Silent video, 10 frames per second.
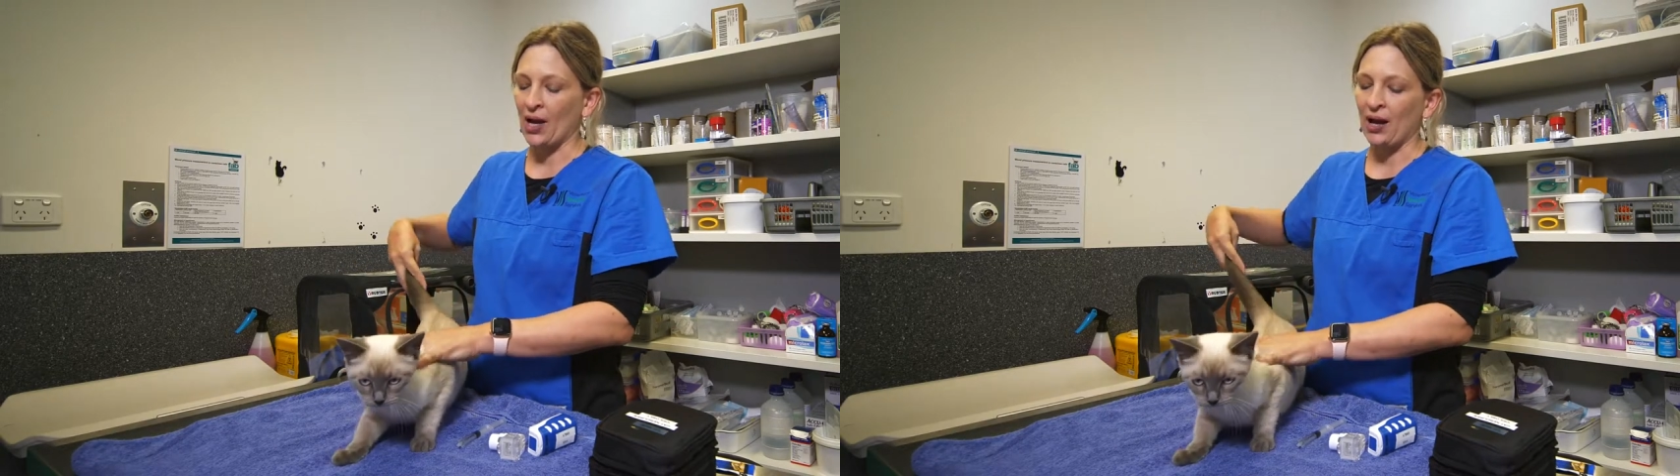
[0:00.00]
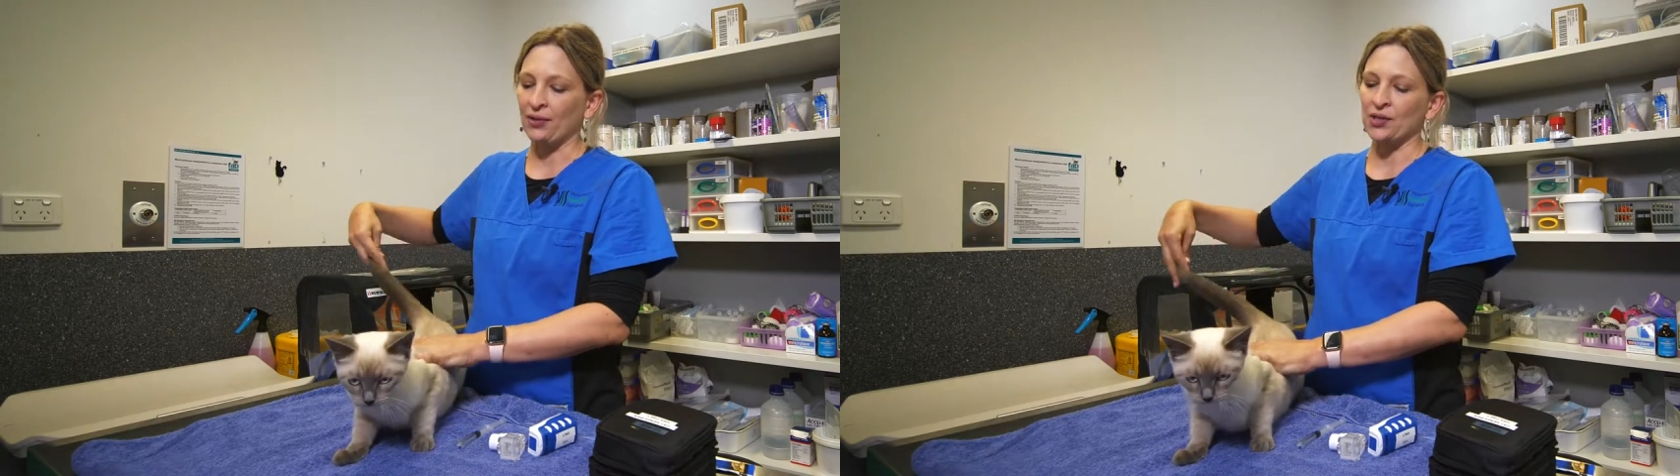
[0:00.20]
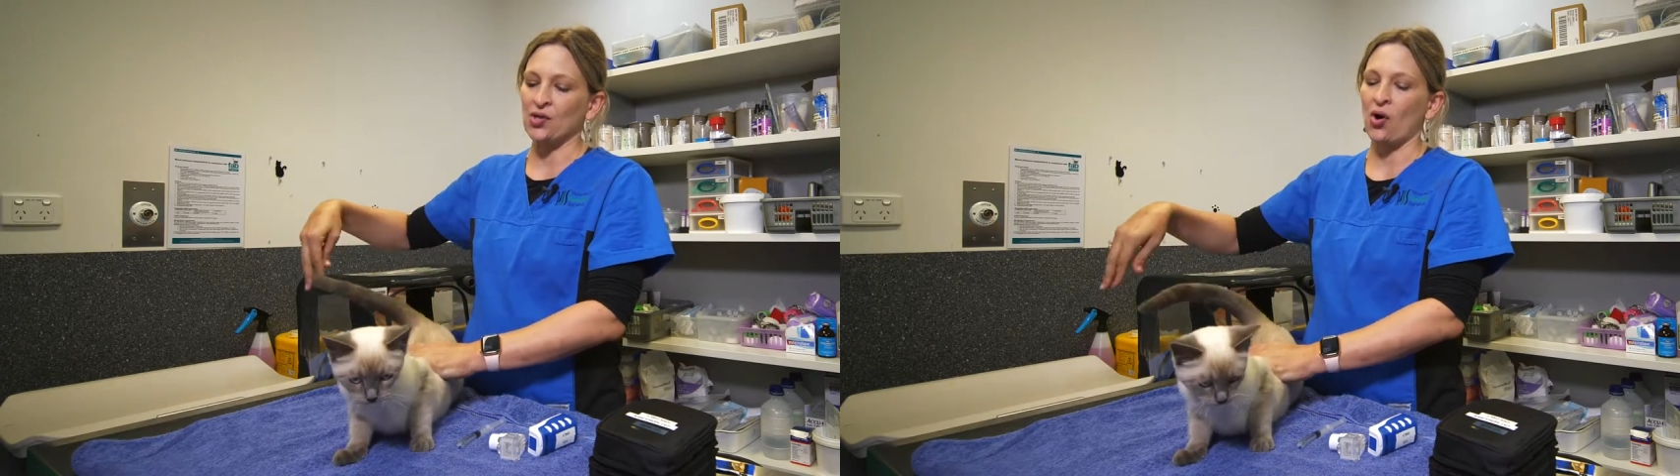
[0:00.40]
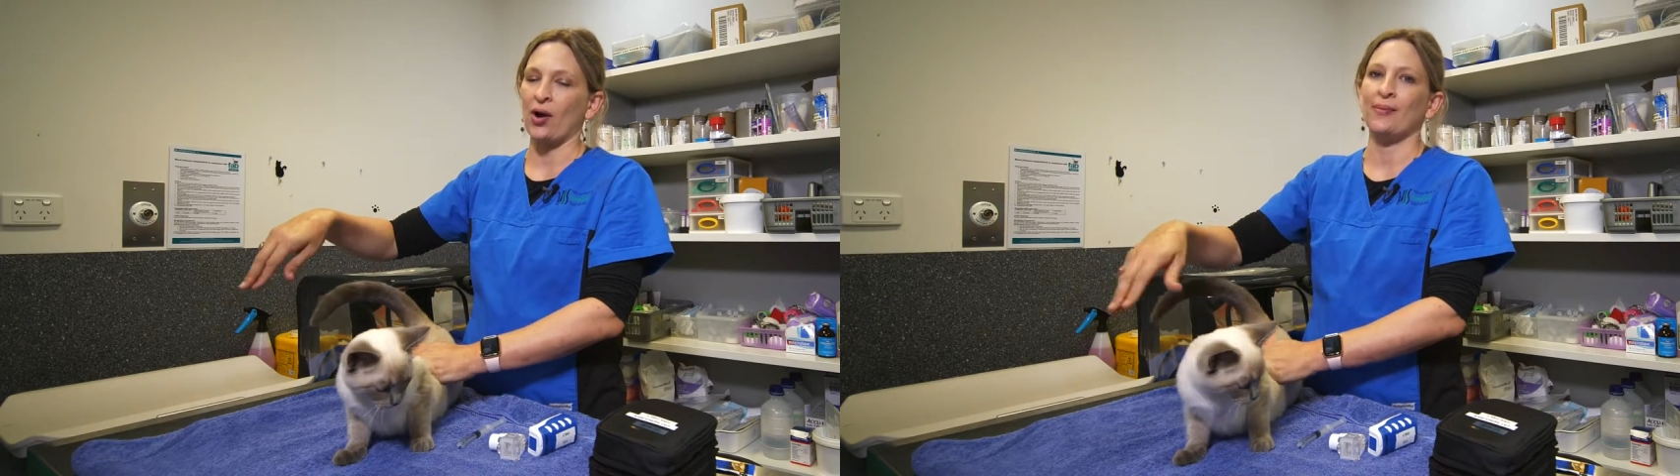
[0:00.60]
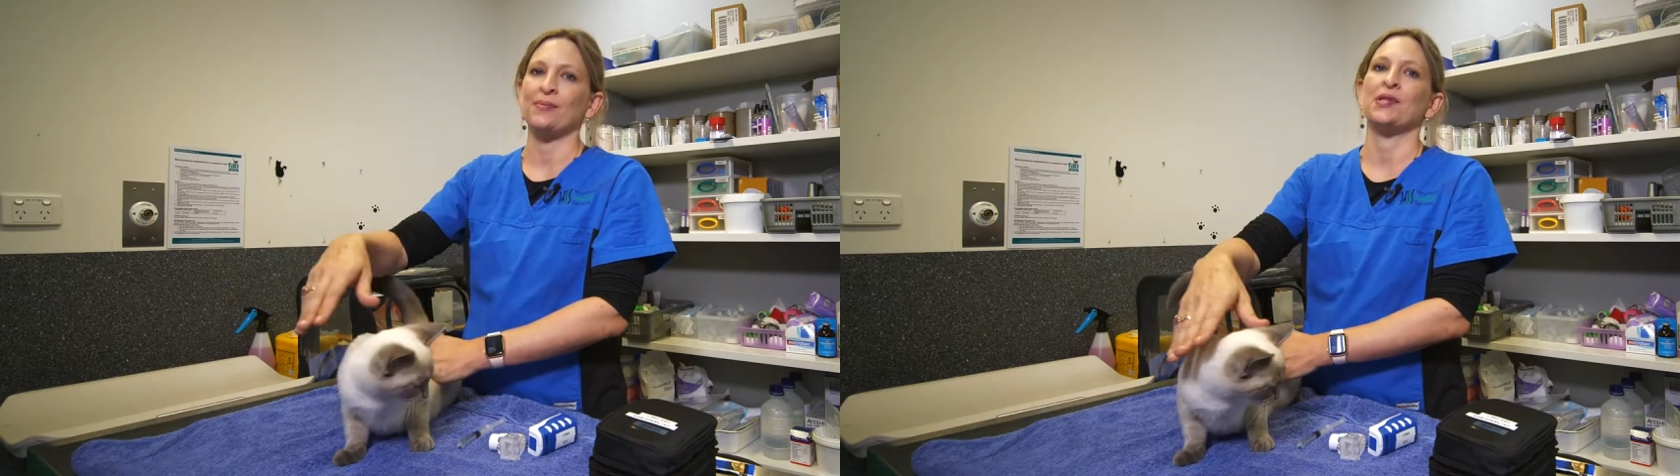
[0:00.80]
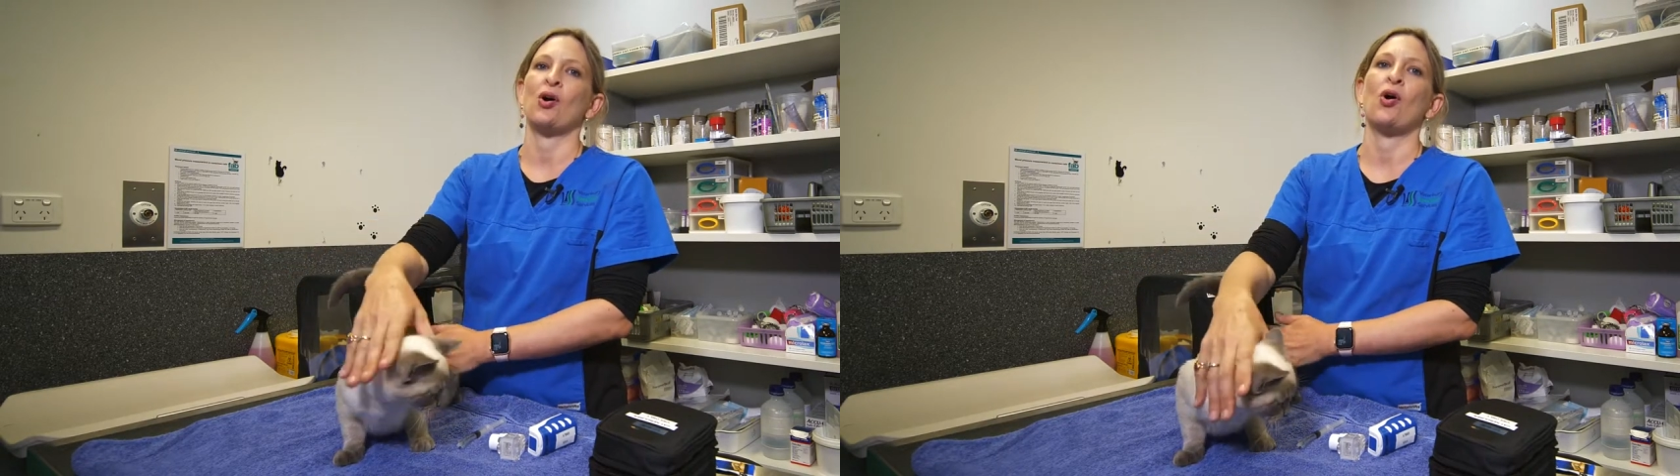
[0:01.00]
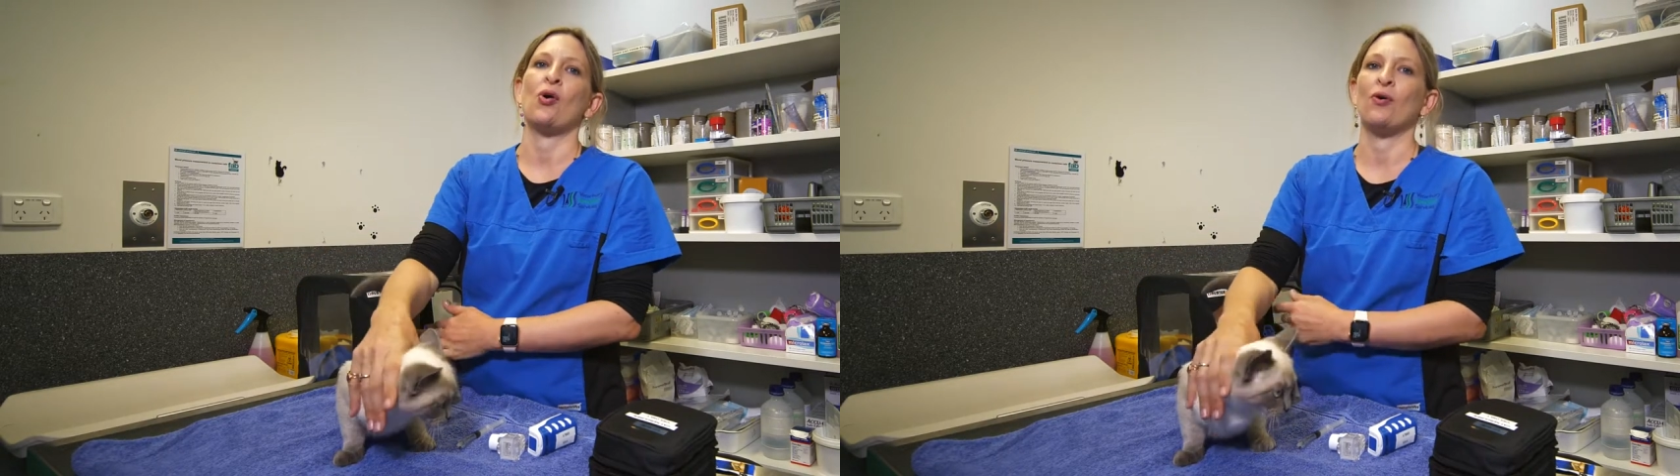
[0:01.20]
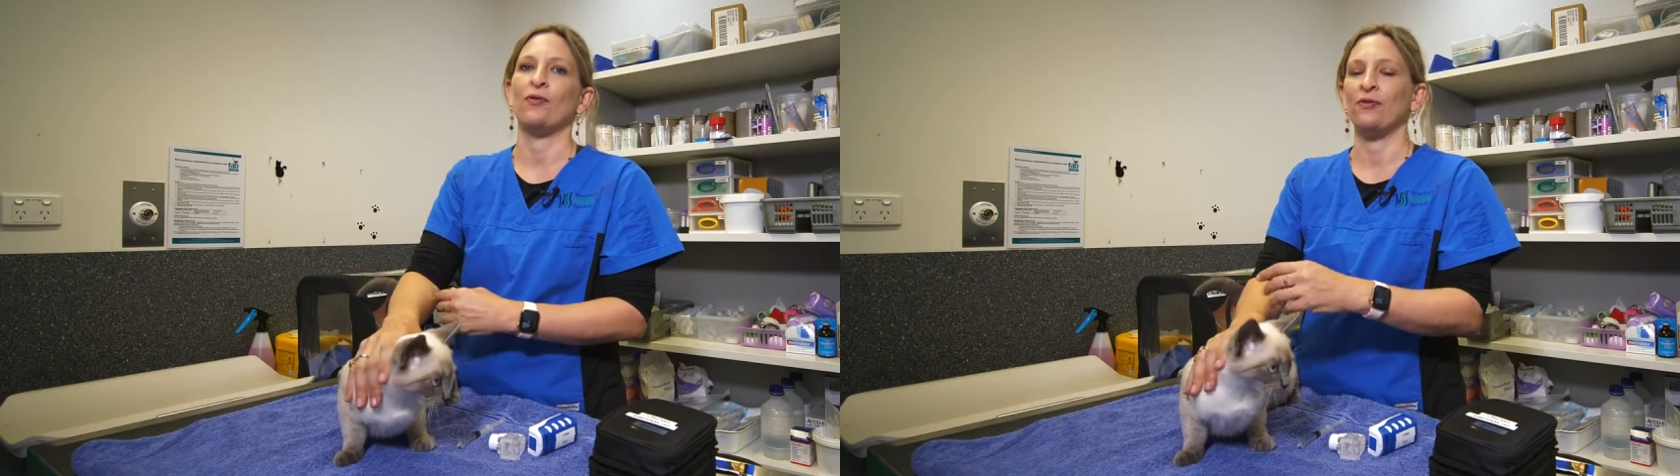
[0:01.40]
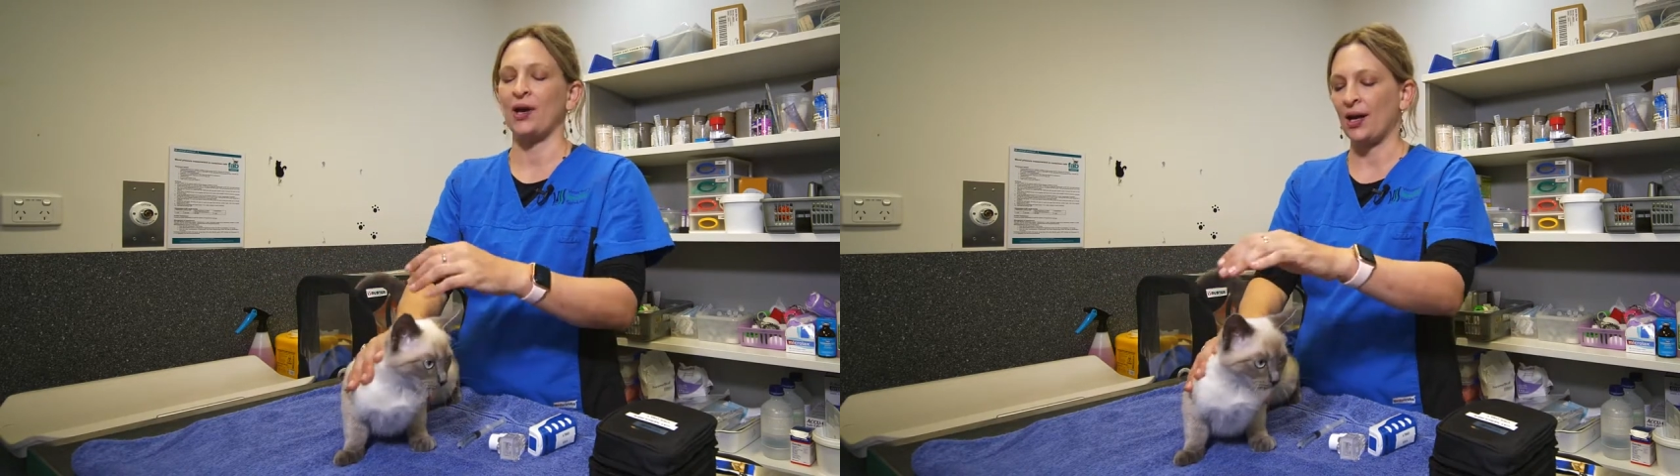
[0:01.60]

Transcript: other types of